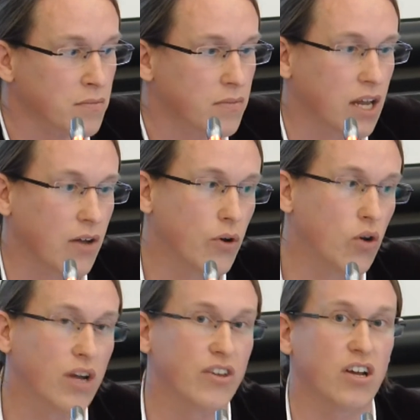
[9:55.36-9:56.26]
Now, if we
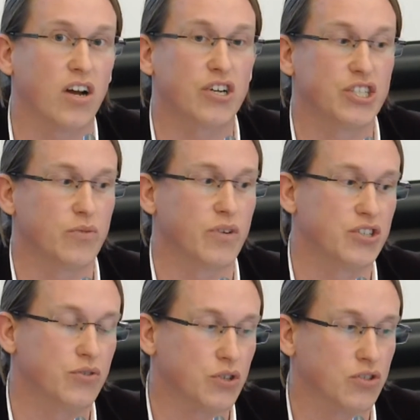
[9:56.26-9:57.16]
look at the countries in
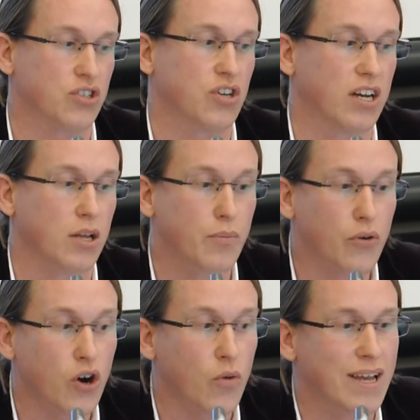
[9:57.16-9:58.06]
which the results are slightly
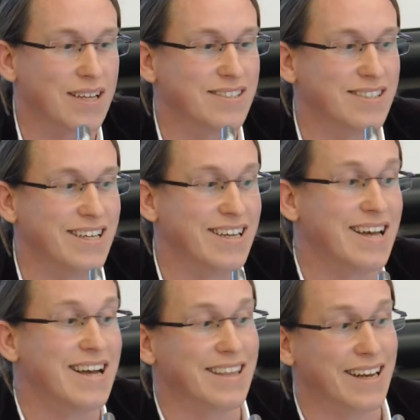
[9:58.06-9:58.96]
poorer, we can see
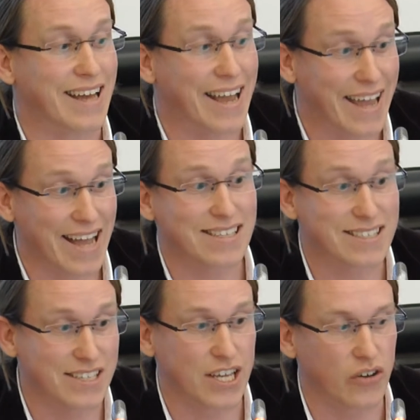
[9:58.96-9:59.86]
that, again,
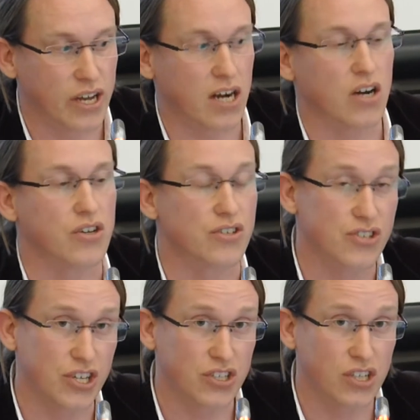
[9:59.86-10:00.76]
still here,
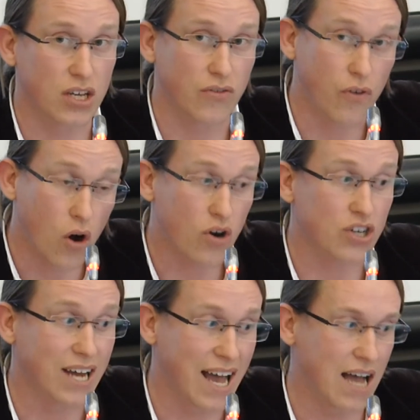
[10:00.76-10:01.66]
consistently,
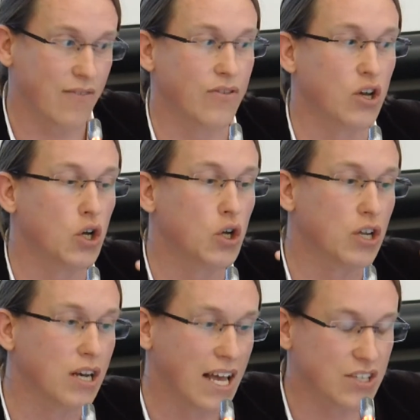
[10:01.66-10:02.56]
voters have
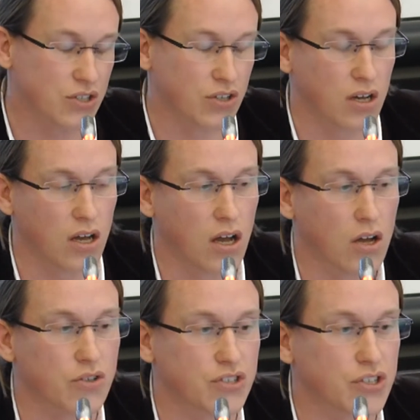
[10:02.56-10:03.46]
less
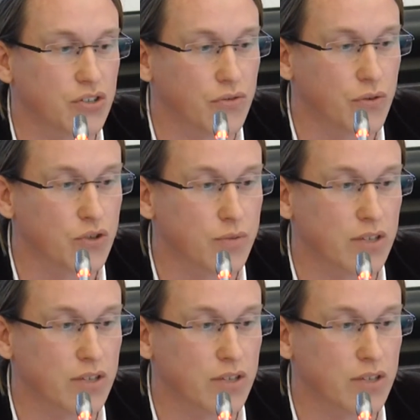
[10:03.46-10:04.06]
consistent views about